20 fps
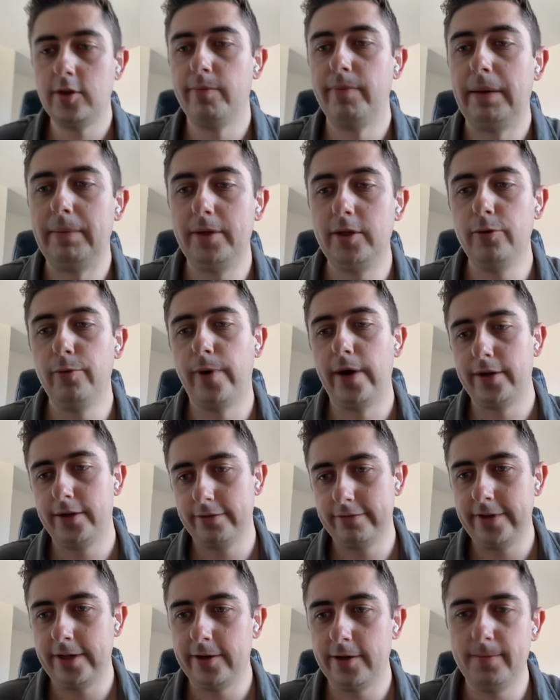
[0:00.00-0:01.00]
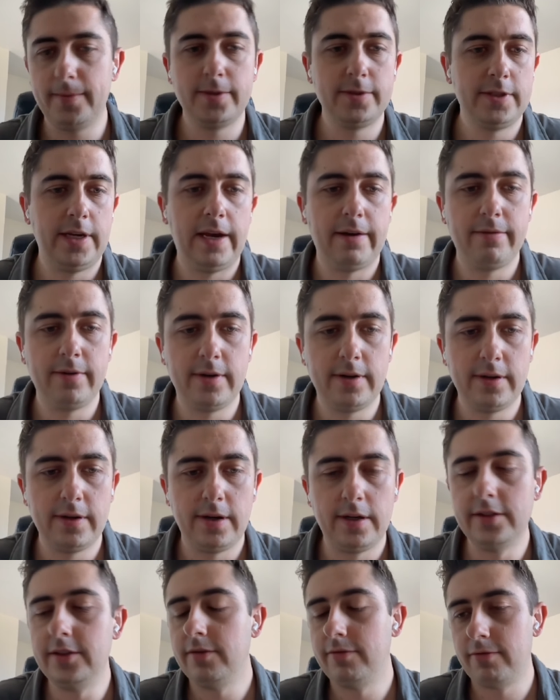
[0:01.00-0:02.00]
So maybe you want your variable to have
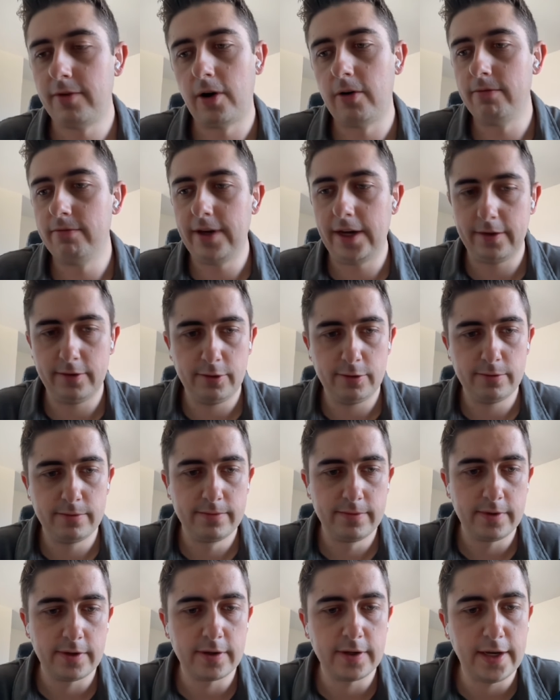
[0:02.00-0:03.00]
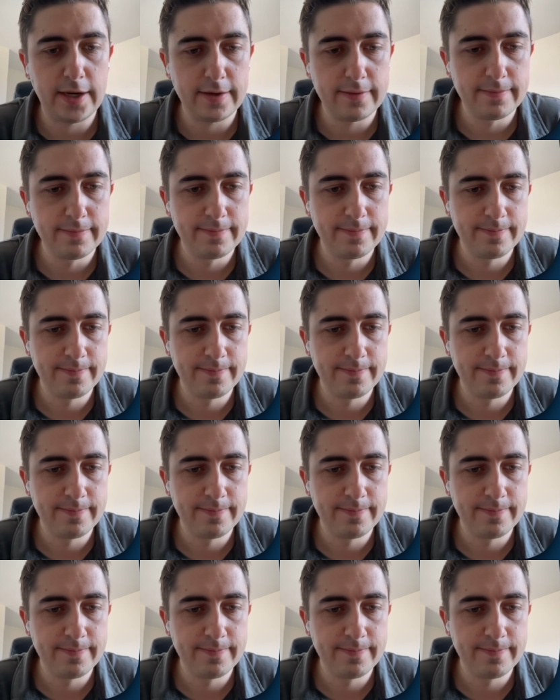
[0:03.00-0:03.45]
a default value or not.